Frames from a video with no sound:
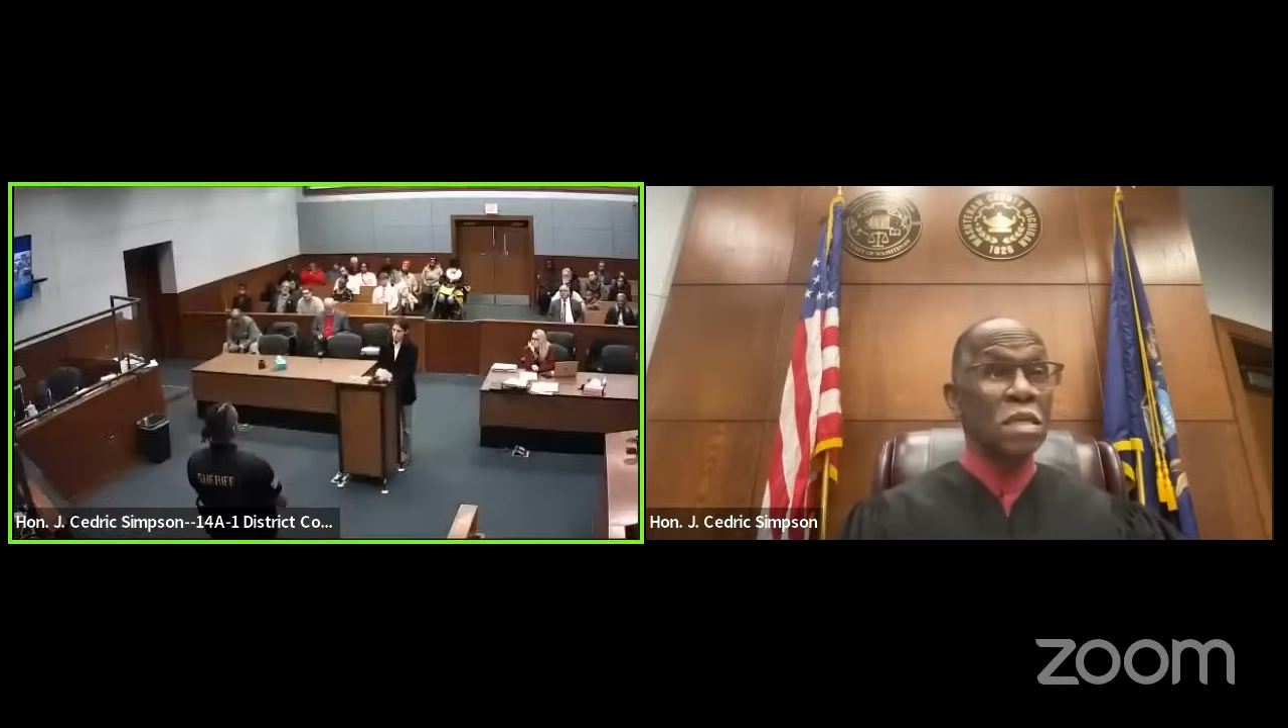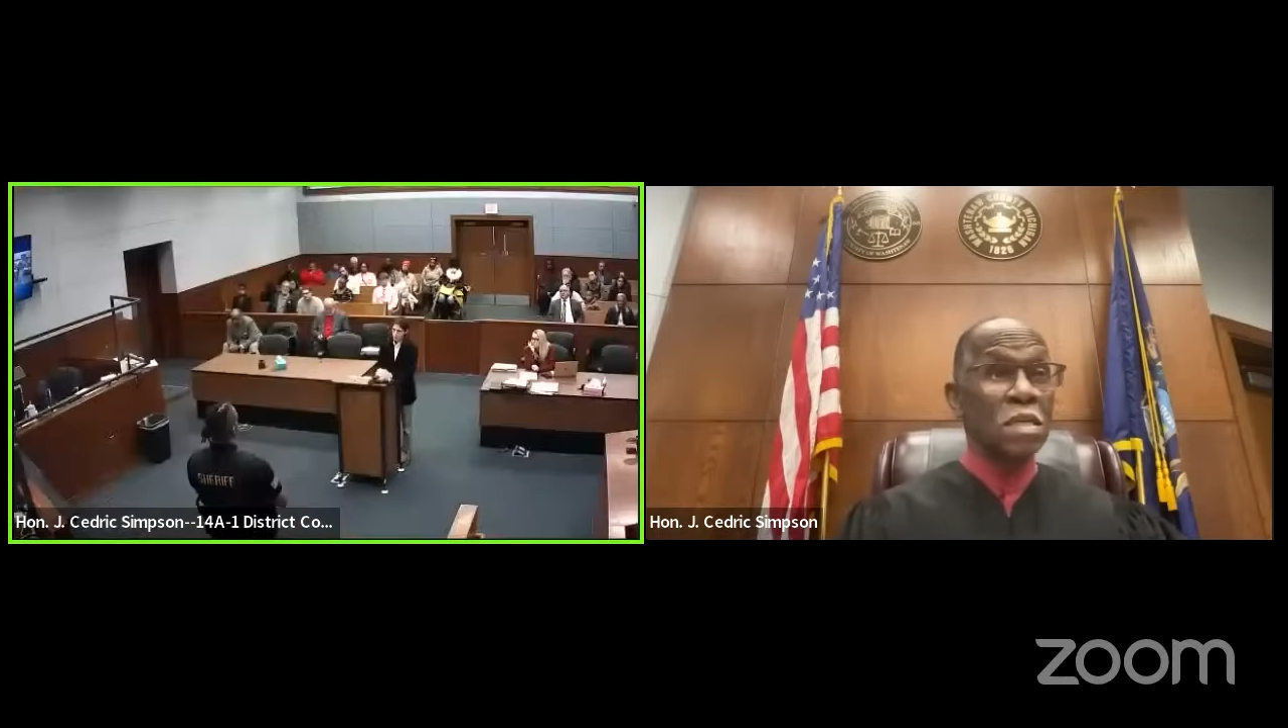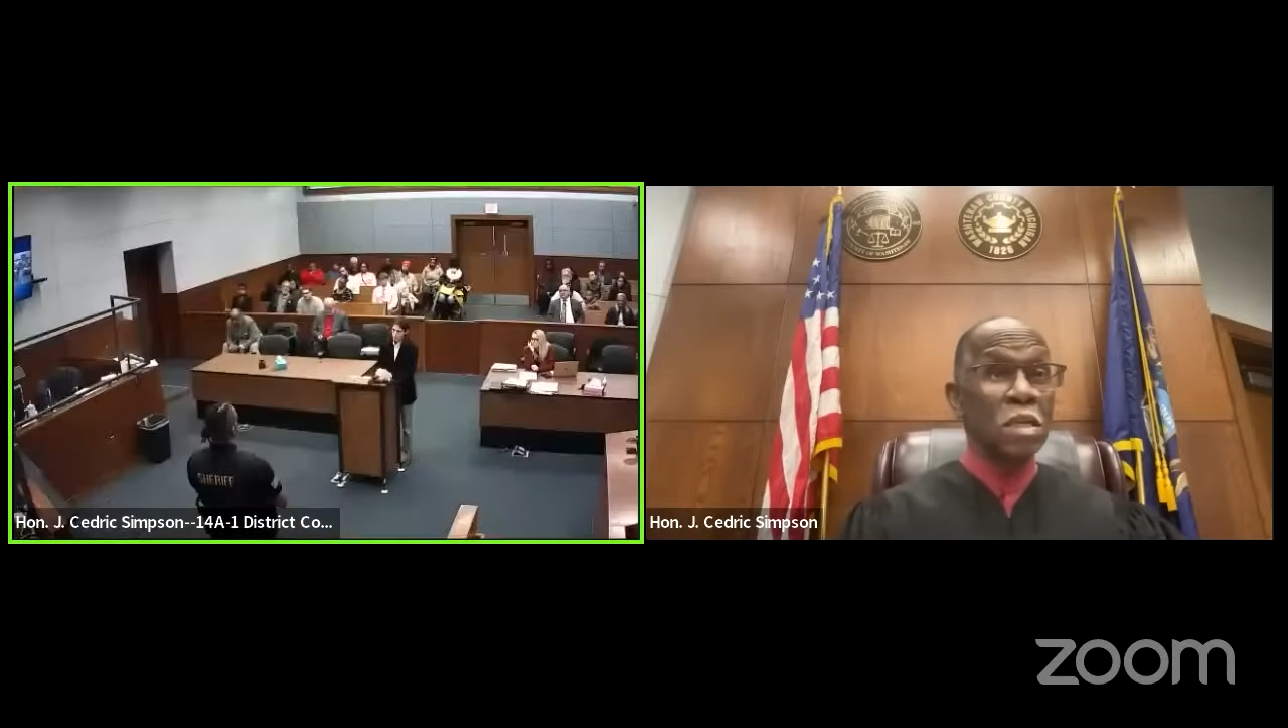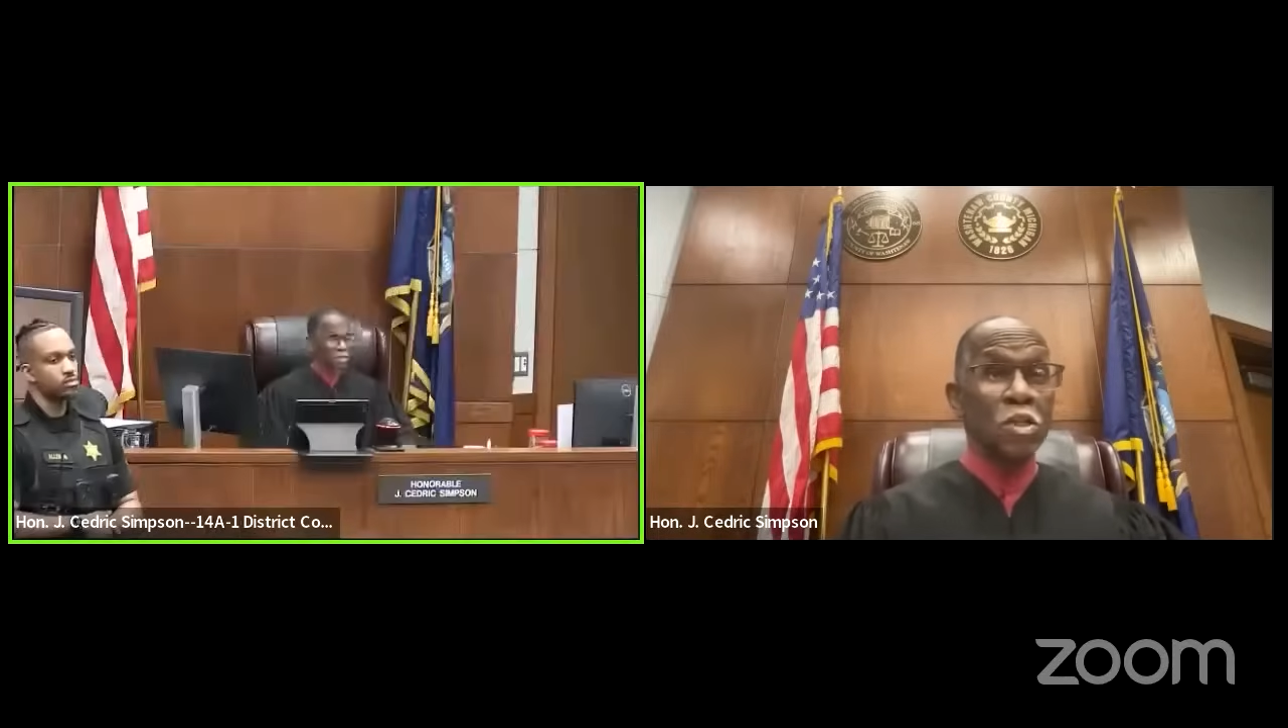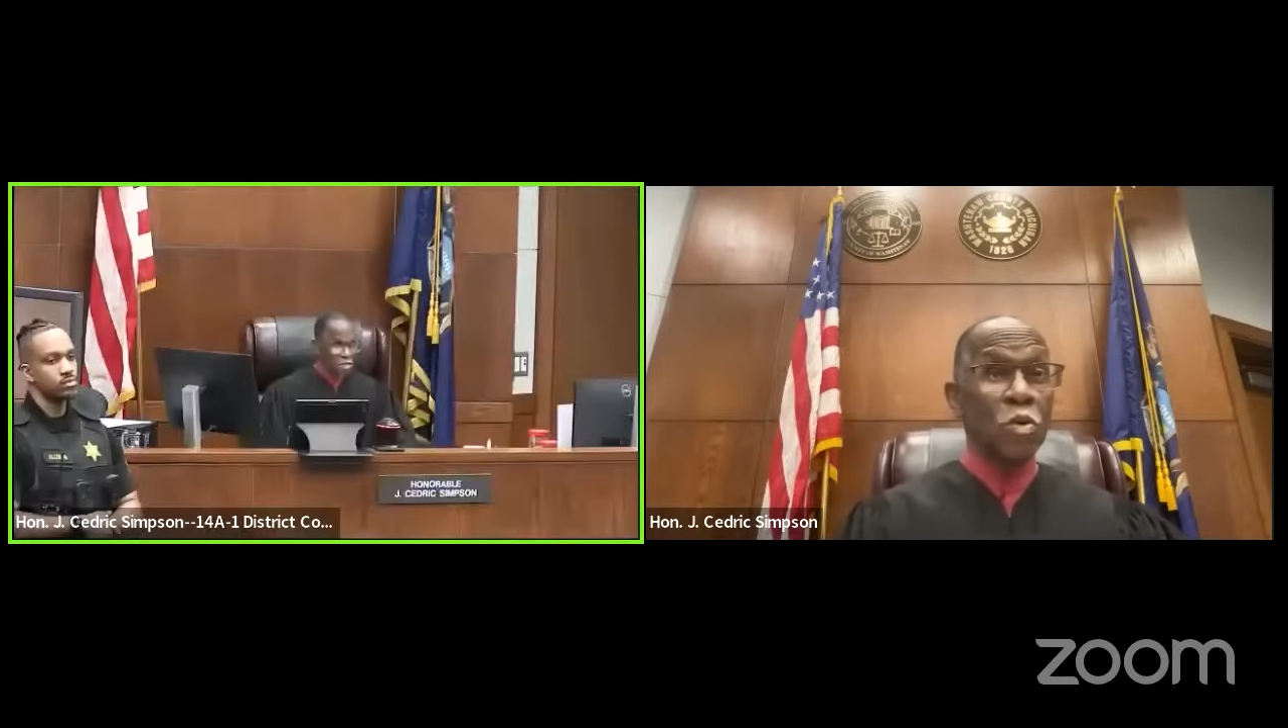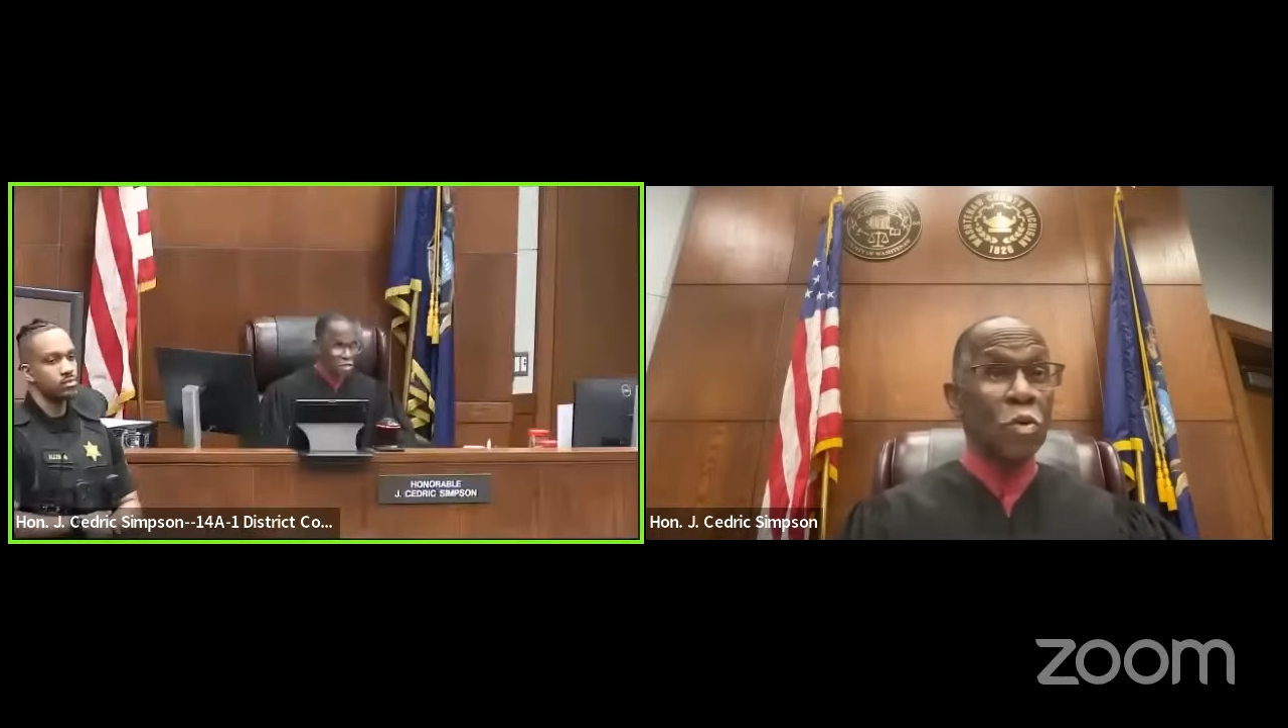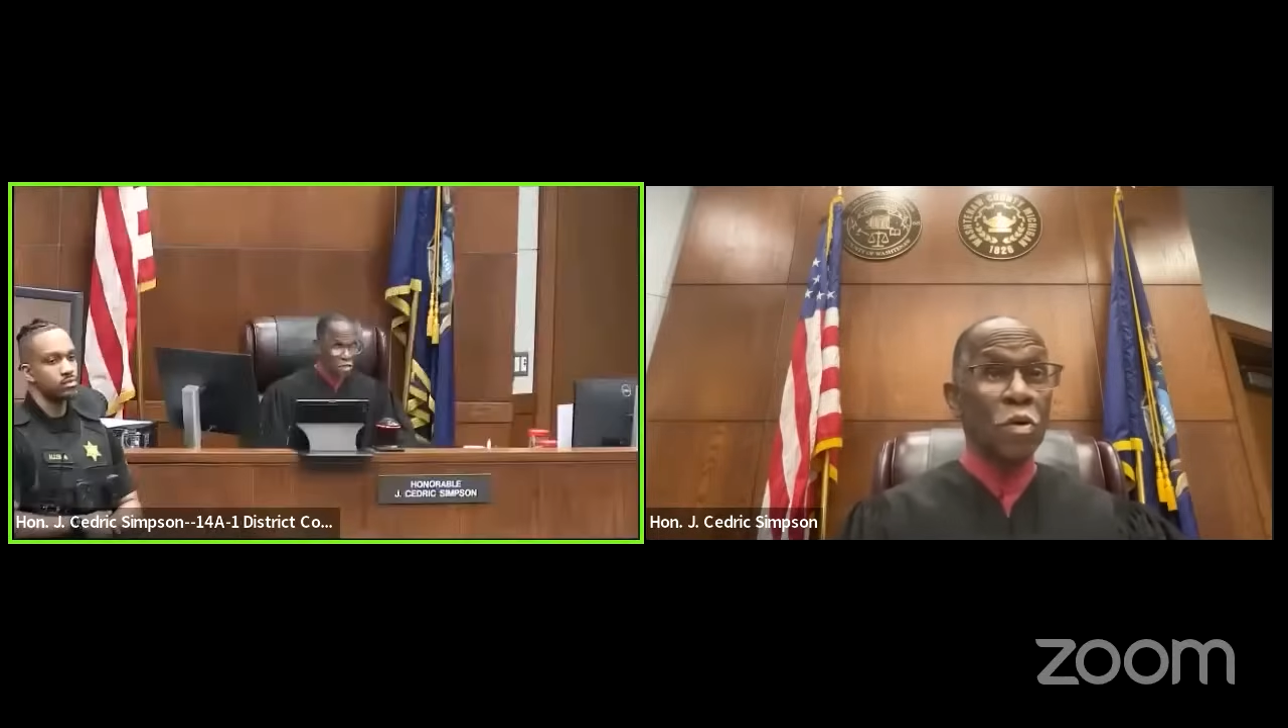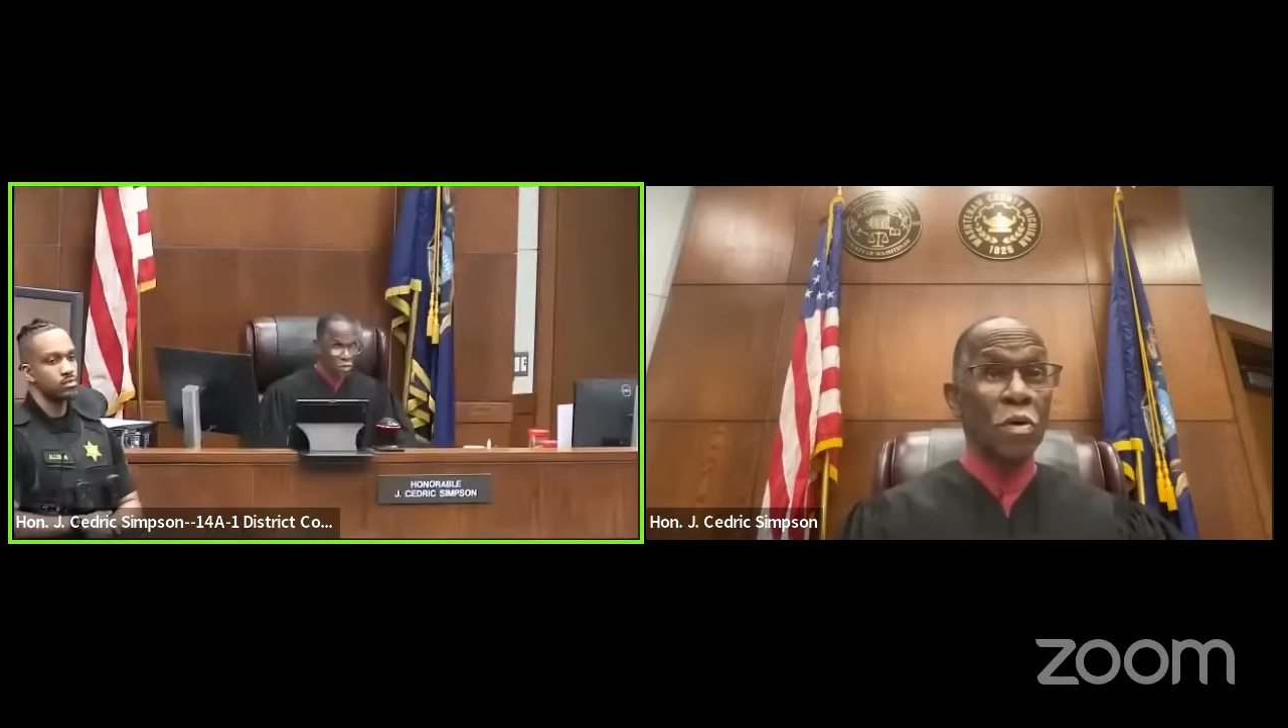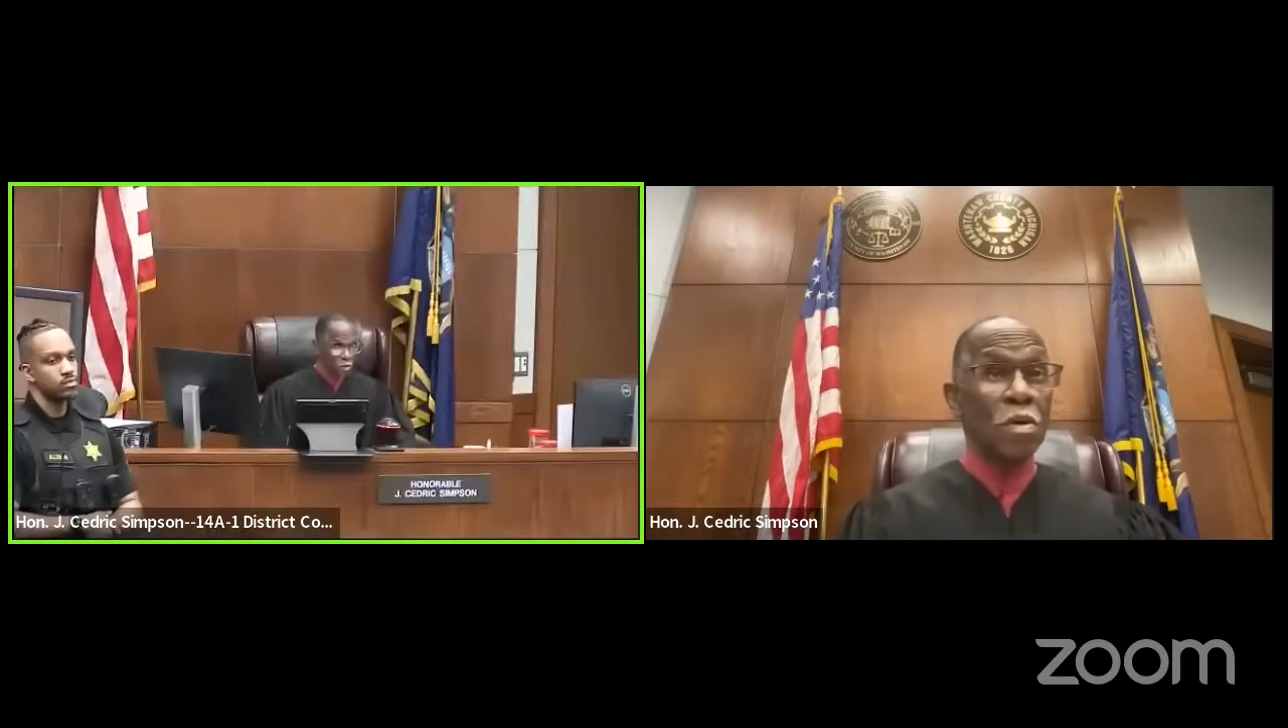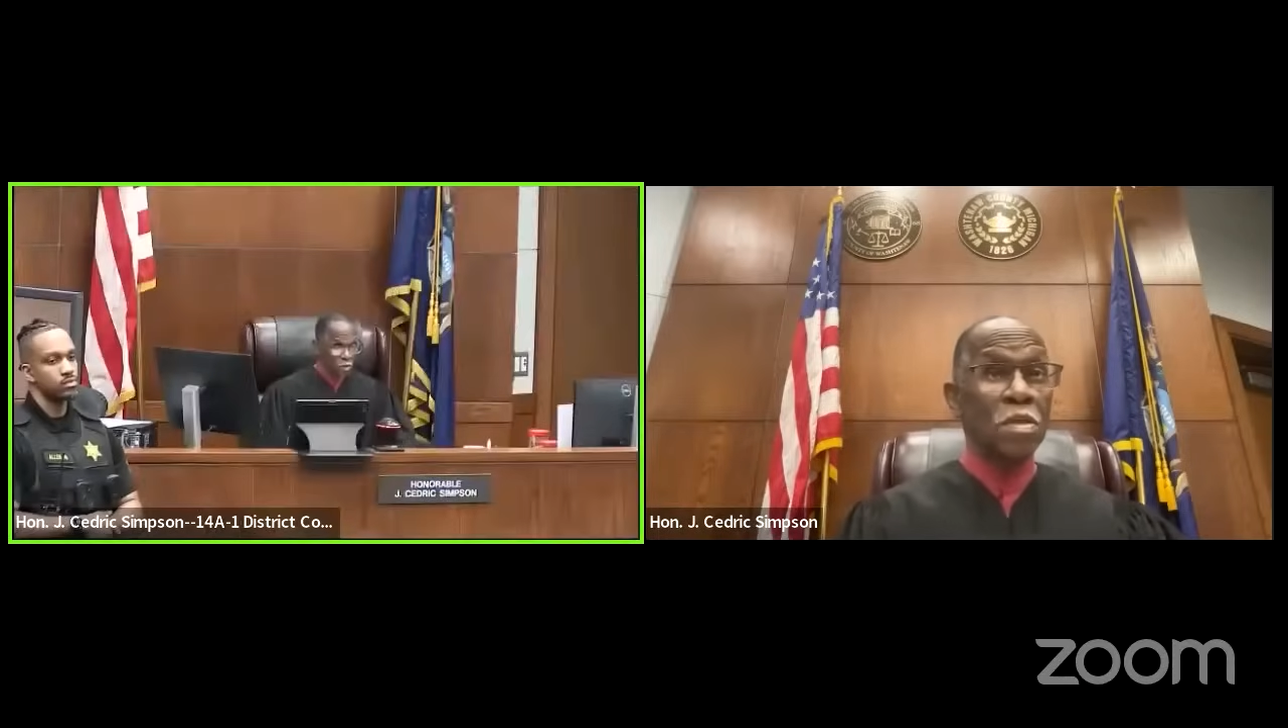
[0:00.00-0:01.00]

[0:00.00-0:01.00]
conditional order